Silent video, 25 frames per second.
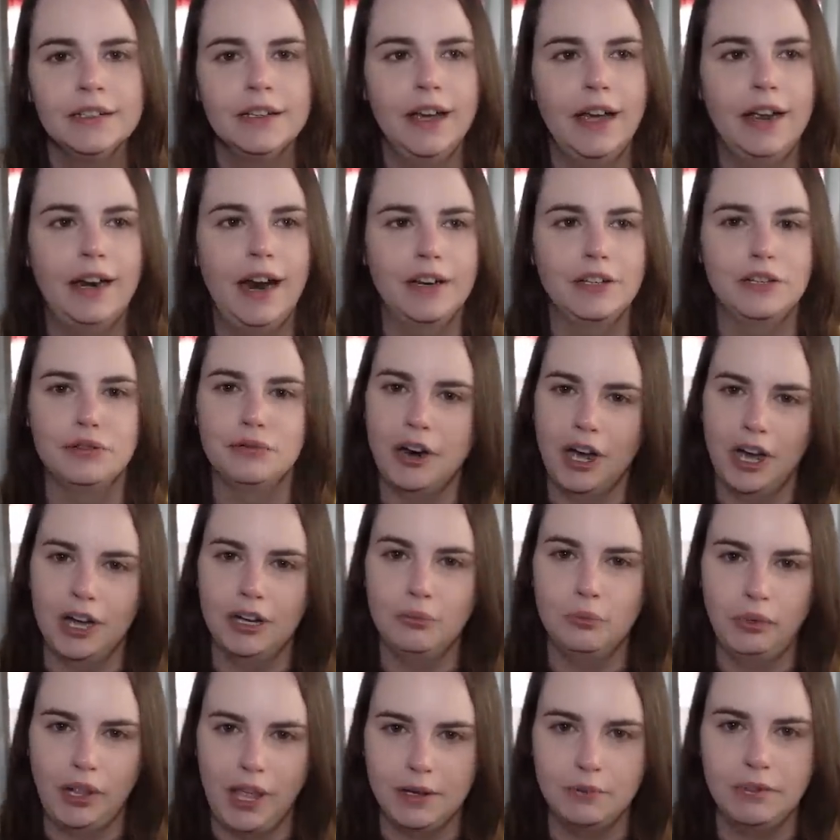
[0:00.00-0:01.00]
and I do
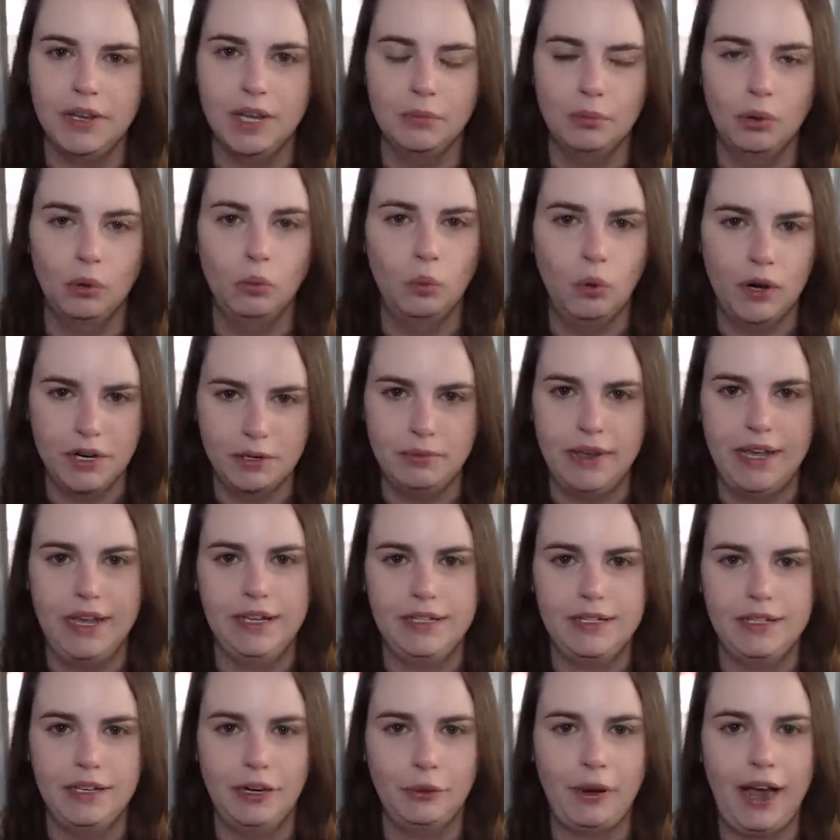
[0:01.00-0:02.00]
not blame him one
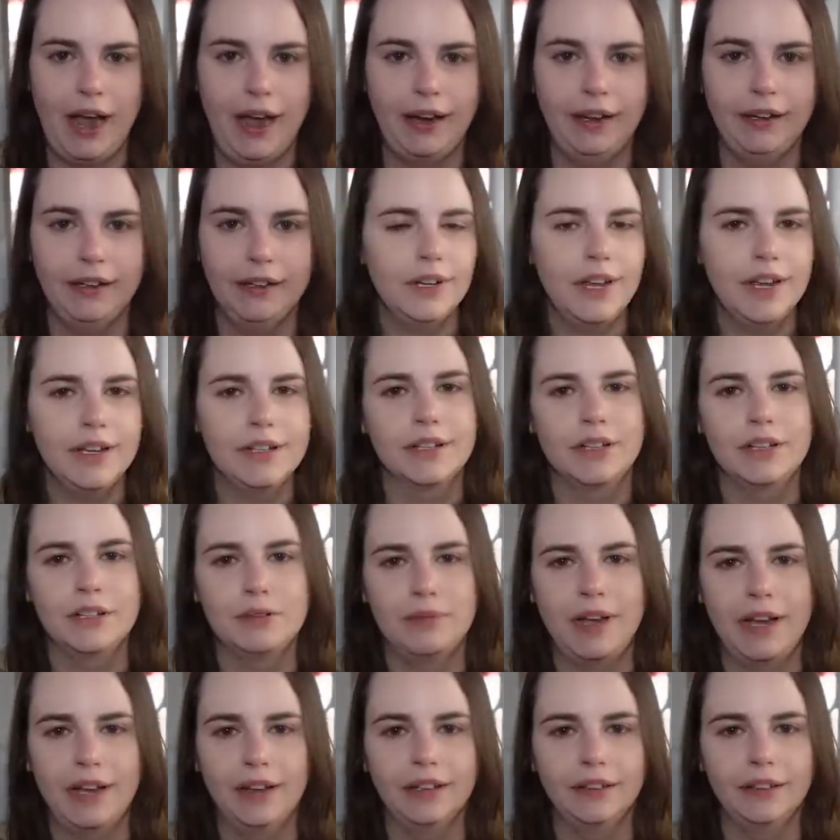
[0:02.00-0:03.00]
bit, okay? He's a
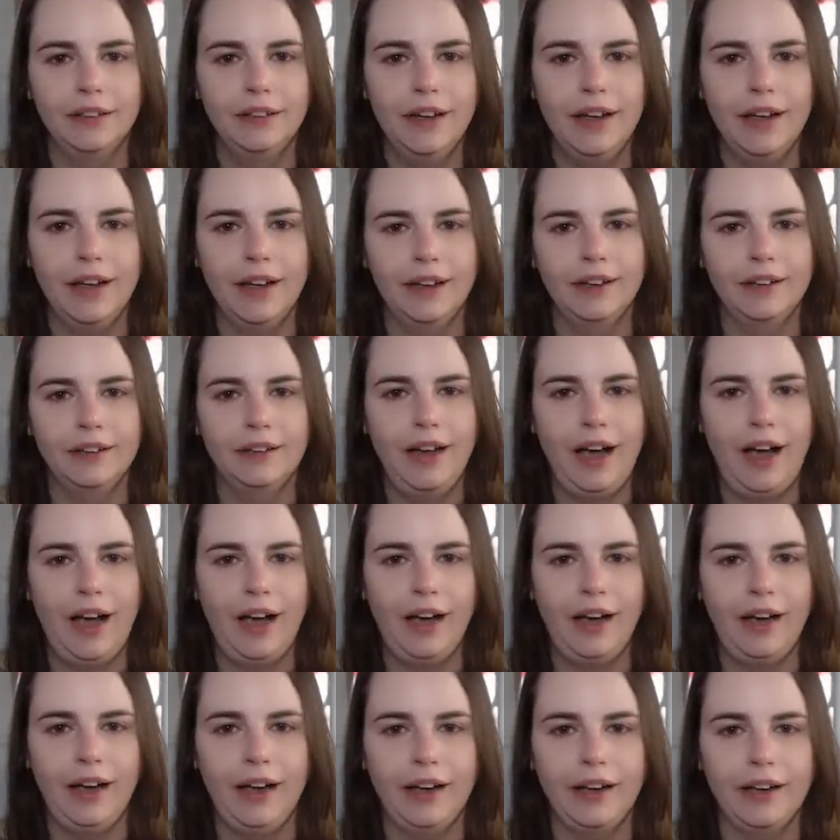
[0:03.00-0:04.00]
good man, and
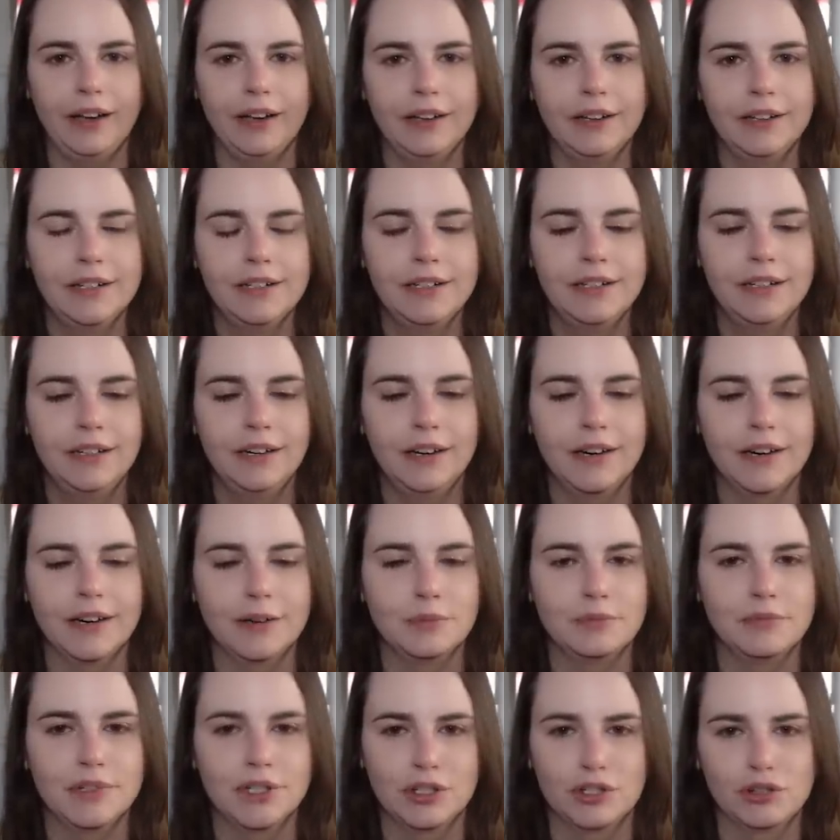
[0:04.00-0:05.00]
I
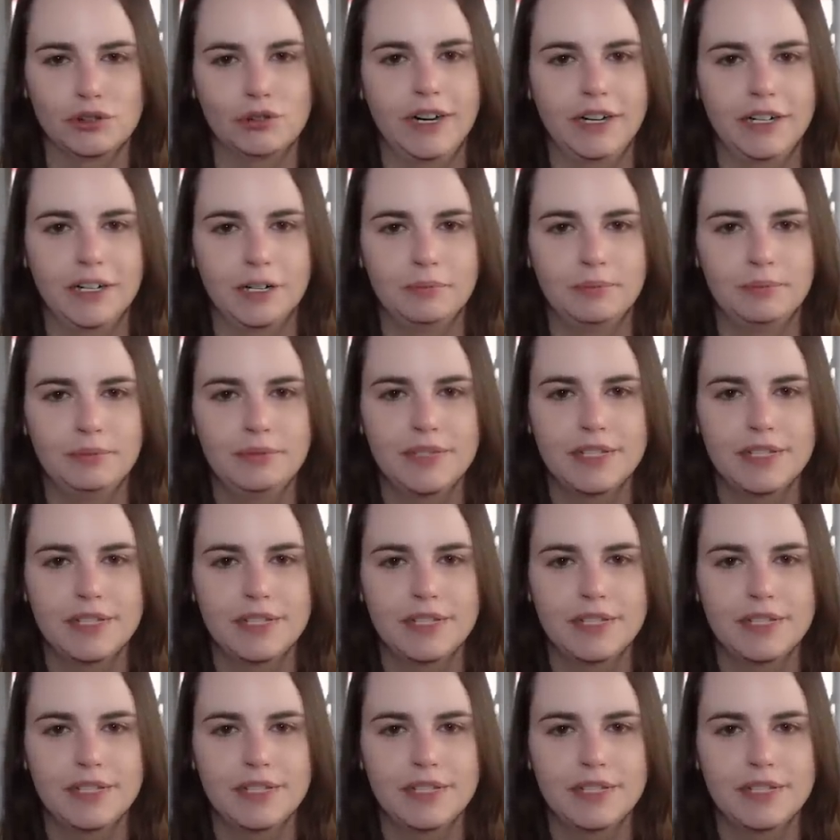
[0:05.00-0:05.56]
um, destroyed him.